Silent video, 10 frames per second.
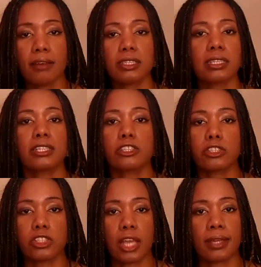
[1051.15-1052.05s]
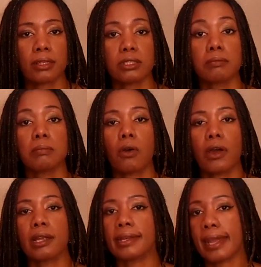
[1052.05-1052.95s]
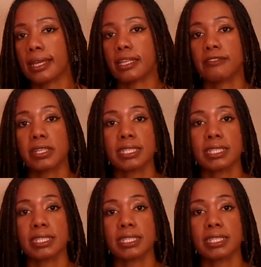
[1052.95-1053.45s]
outlet to channel the more negative,